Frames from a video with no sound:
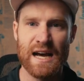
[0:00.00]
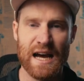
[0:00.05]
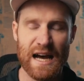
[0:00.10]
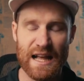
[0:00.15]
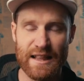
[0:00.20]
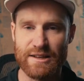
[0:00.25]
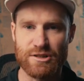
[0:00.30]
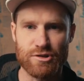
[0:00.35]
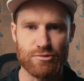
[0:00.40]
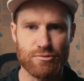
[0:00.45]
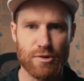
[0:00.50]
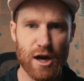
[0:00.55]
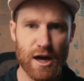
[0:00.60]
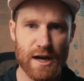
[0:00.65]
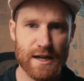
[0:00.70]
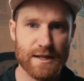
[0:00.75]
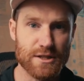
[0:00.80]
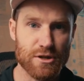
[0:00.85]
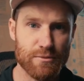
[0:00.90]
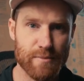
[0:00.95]
I like to
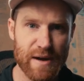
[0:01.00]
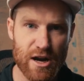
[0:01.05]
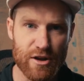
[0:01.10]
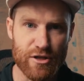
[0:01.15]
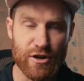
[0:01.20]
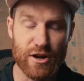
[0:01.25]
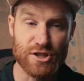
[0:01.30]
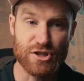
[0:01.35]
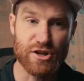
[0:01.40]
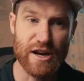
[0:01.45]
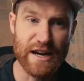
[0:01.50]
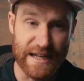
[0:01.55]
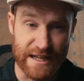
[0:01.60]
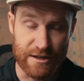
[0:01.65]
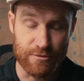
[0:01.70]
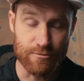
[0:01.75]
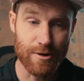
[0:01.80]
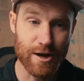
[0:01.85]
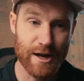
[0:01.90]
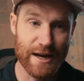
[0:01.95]
run, so marathon
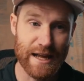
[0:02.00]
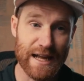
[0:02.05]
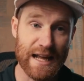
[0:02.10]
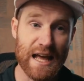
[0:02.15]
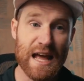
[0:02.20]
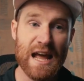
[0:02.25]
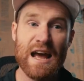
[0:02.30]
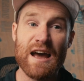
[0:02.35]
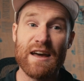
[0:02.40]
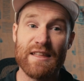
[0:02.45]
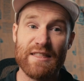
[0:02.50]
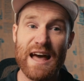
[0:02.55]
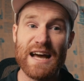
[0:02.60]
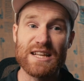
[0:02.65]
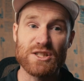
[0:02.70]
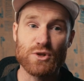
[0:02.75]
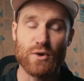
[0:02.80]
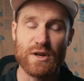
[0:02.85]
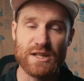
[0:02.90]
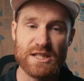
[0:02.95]
training, running,
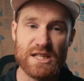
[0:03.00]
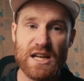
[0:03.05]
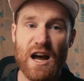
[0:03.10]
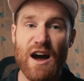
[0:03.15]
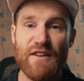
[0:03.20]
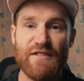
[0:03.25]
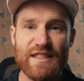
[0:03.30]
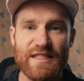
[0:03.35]
that sort of stuff.